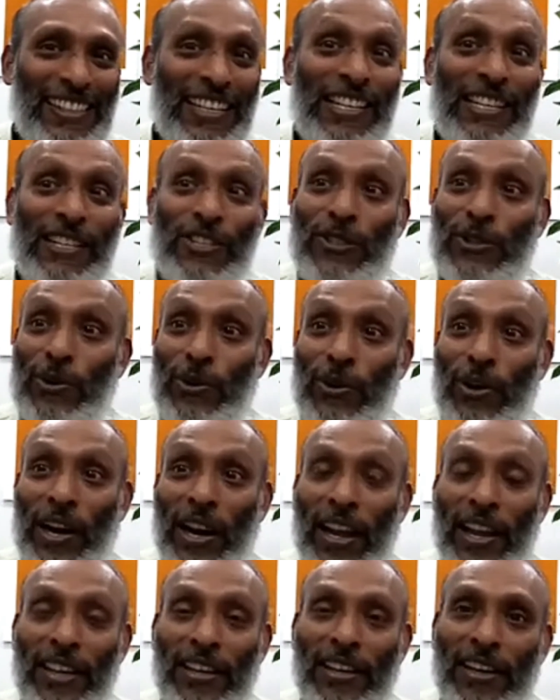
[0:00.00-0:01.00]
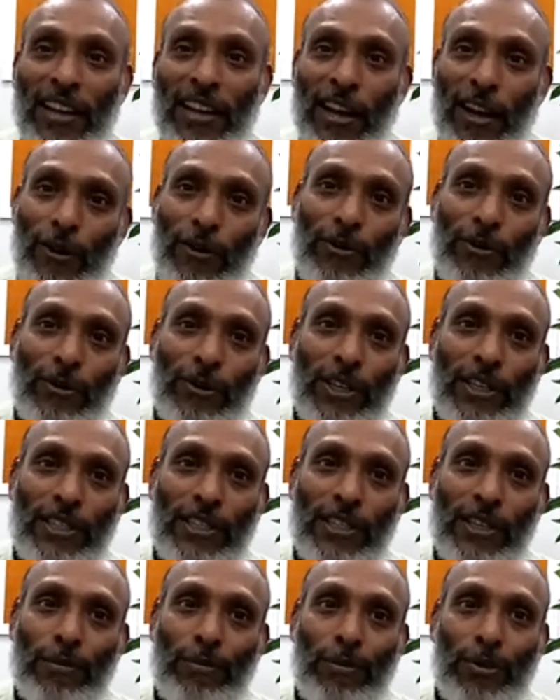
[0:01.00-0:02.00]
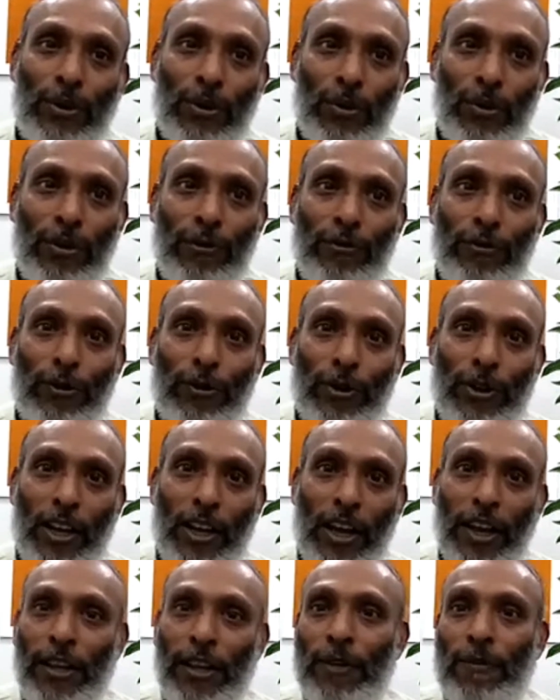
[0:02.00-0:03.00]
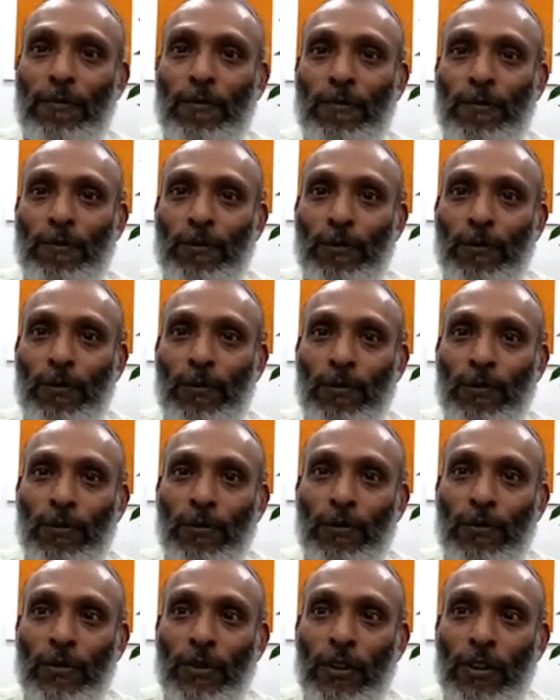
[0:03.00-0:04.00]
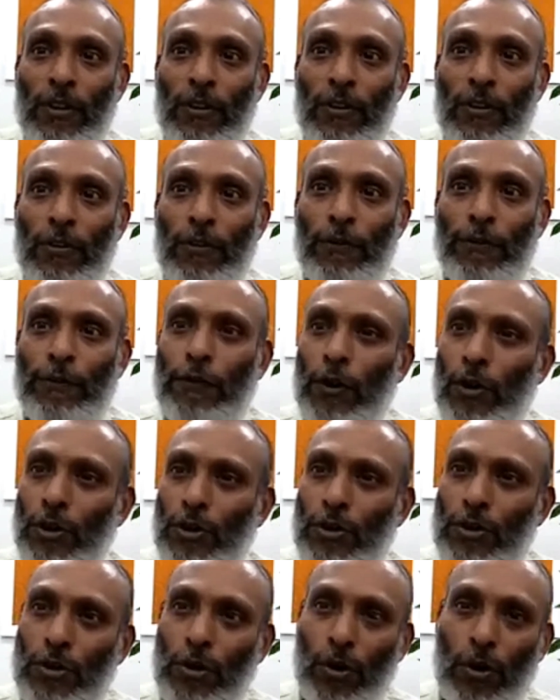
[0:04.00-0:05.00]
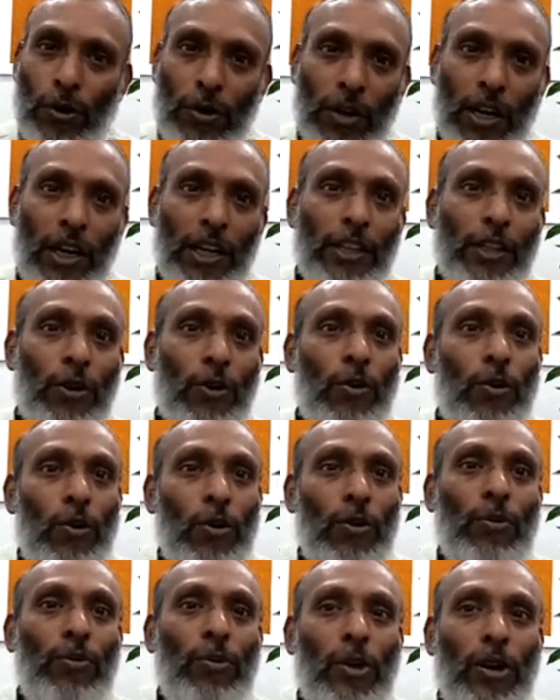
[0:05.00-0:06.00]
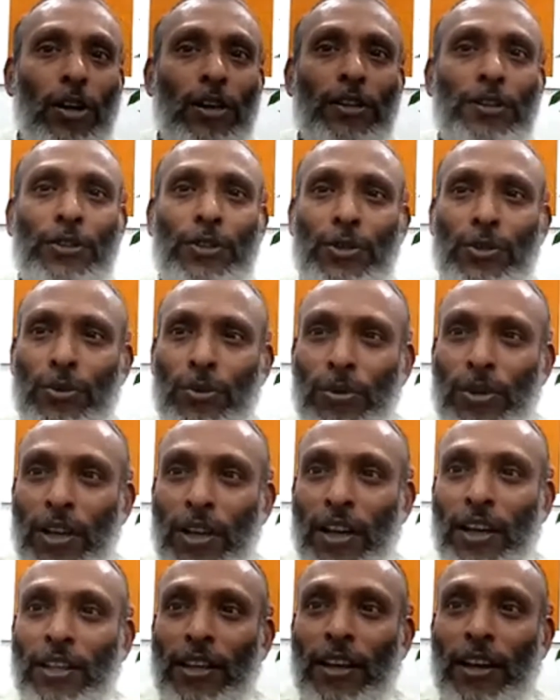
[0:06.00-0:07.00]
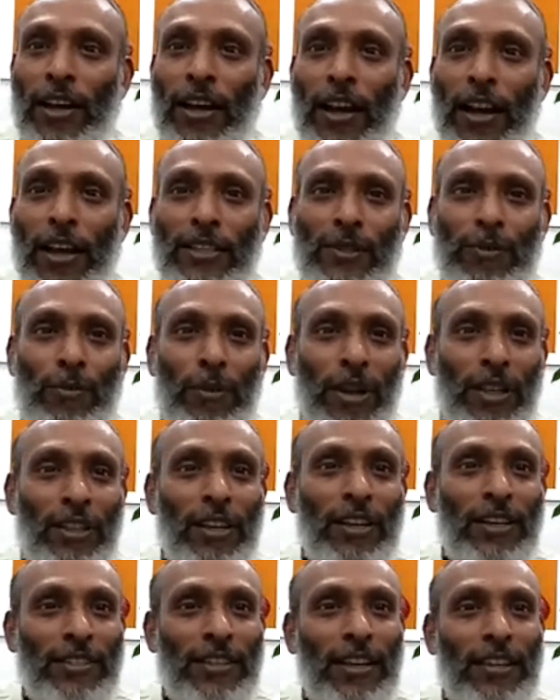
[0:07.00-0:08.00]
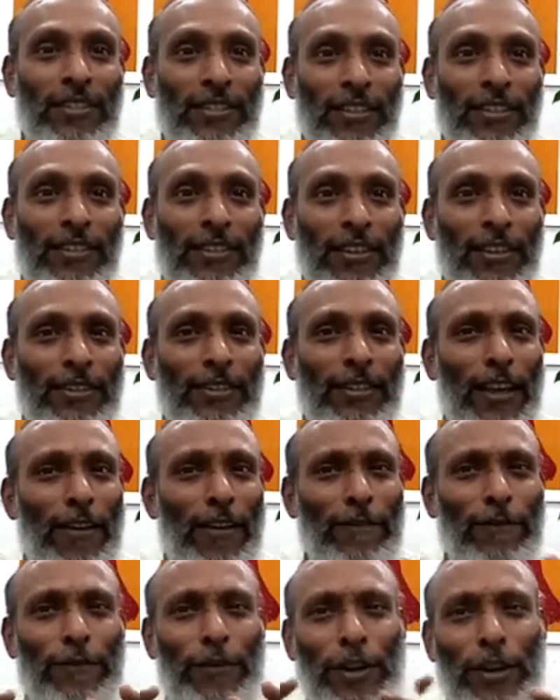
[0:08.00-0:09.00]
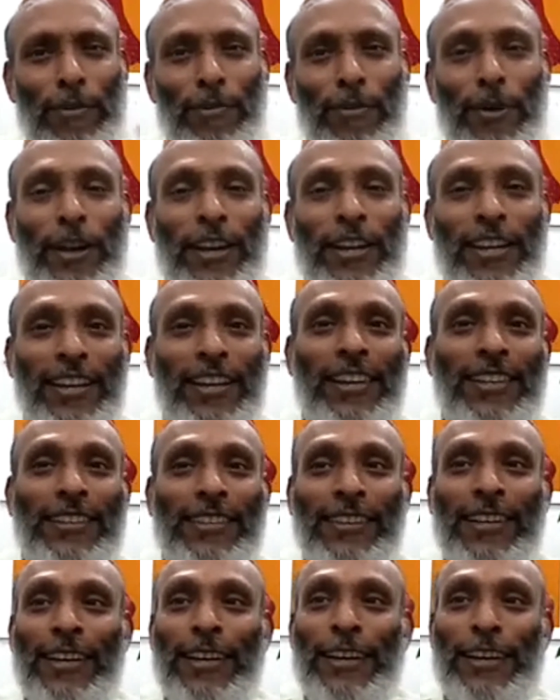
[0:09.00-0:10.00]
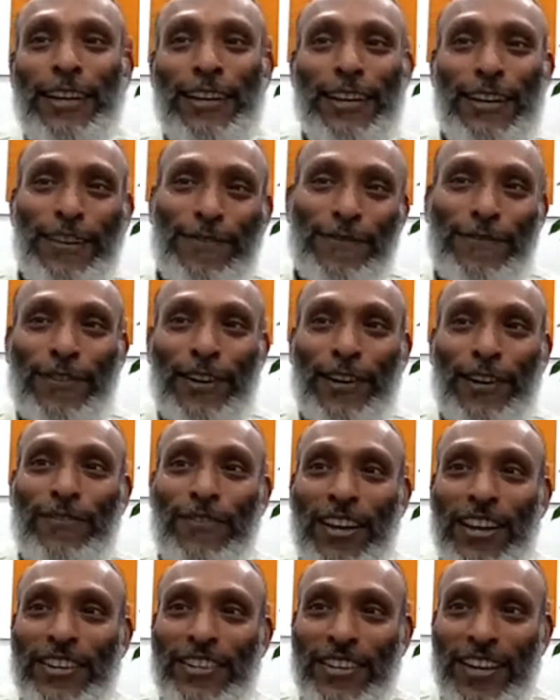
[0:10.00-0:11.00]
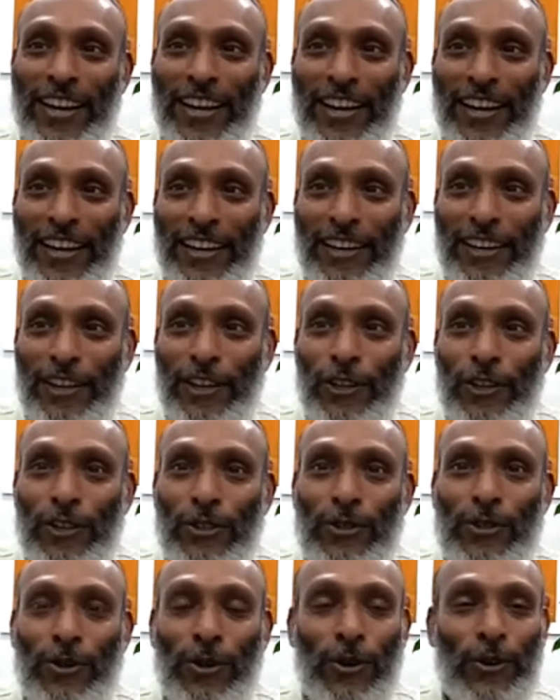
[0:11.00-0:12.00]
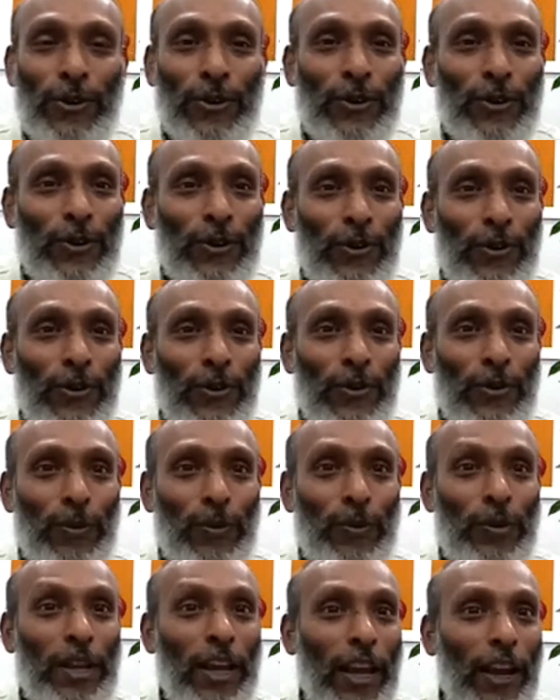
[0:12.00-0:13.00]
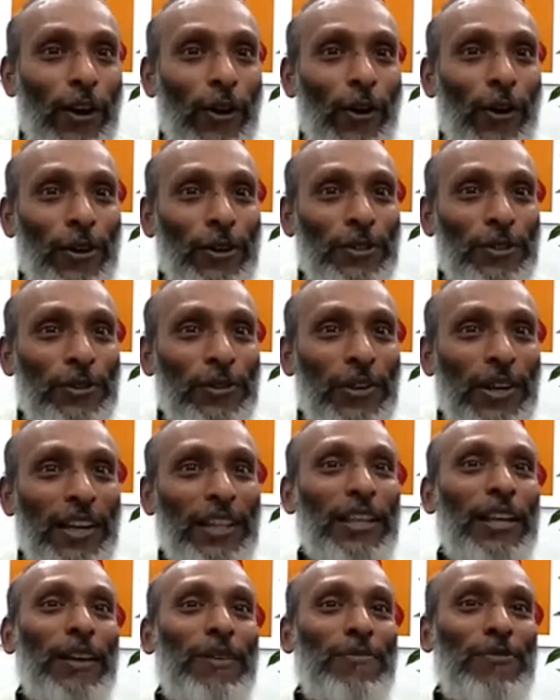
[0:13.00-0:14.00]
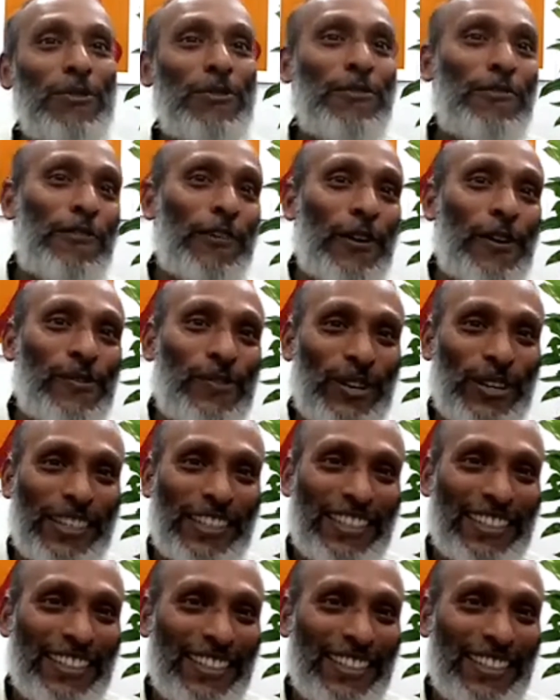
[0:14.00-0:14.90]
So right now, it's a beautiful time for totally the whole world together as brothers and sisters. Everybody is different way shaken. So we can all together move forward